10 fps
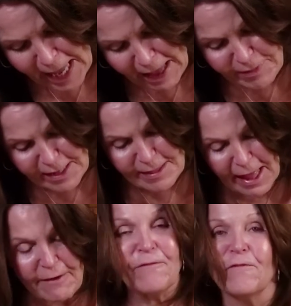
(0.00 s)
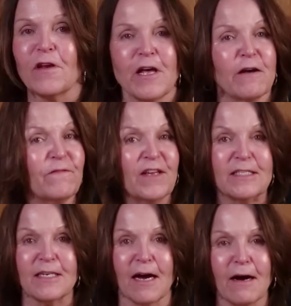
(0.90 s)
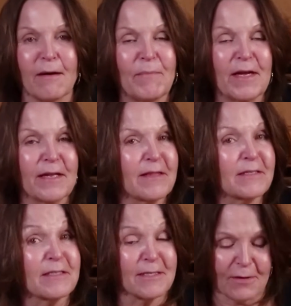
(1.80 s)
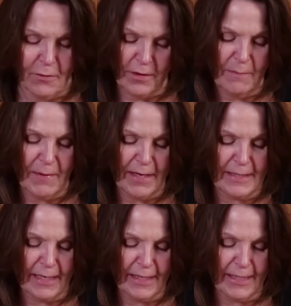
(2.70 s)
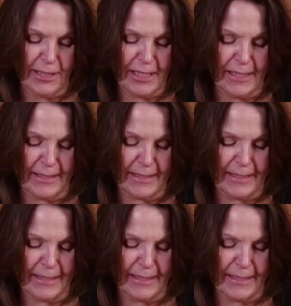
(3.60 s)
And then that fluffy topping, this is going to be delicious.